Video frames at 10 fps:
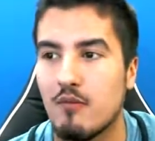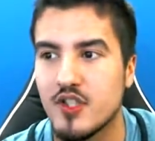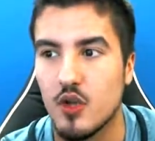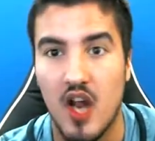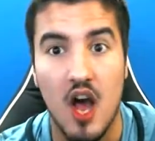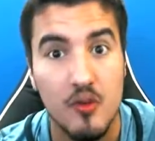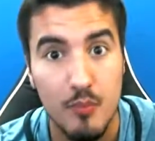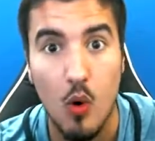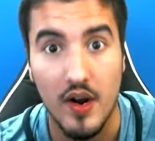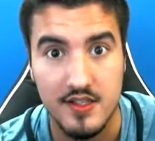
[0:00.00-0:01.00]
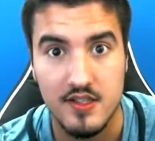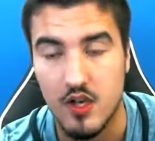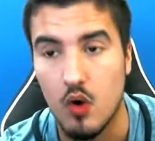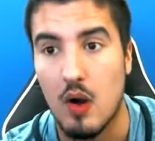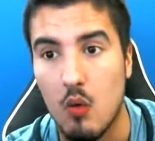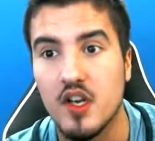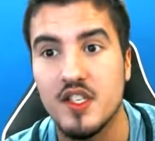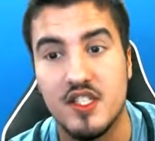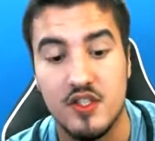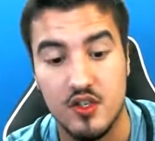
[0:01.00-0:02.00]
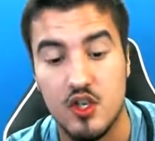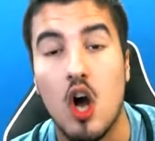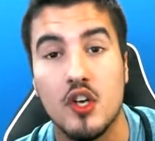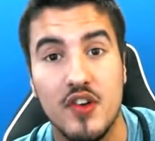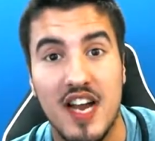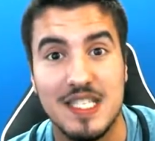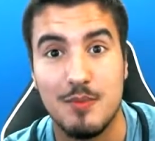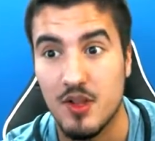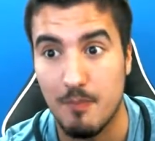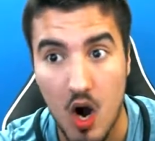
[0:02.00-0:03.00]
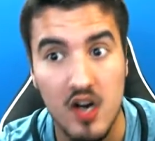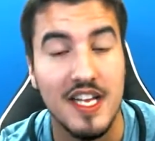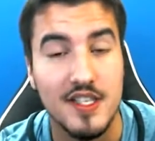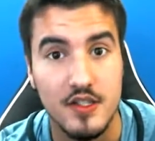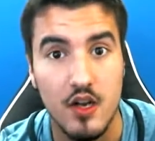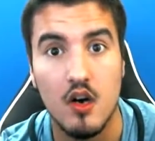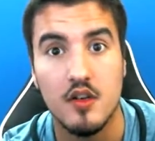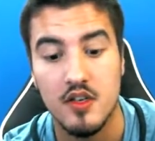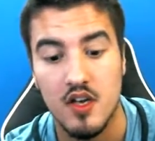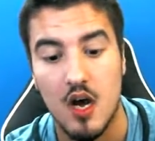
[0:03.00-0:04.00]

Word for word: um, so the other points, so I wanted to talk to you guys about the mod I installed,